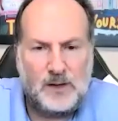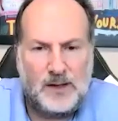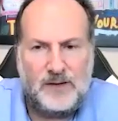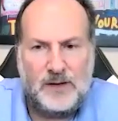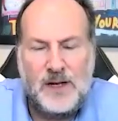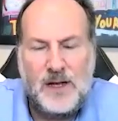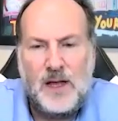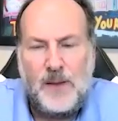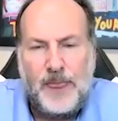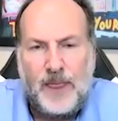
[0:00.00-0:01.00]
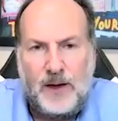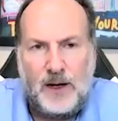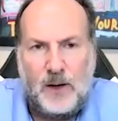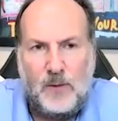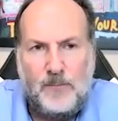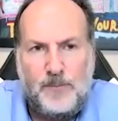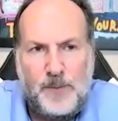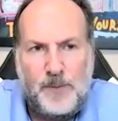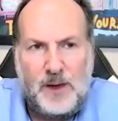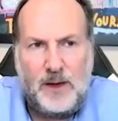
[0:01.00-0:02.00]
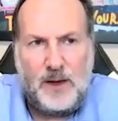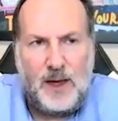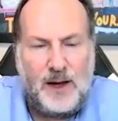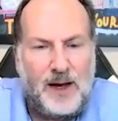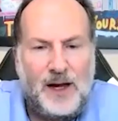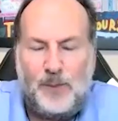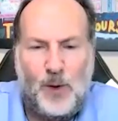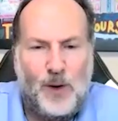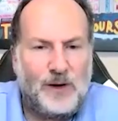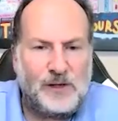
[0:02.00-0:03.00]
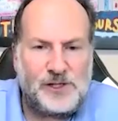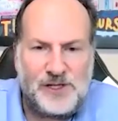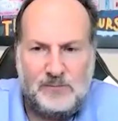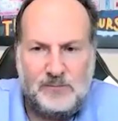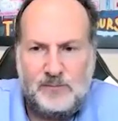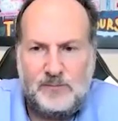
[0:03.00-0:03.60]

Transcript: love it. You know, in any partnership,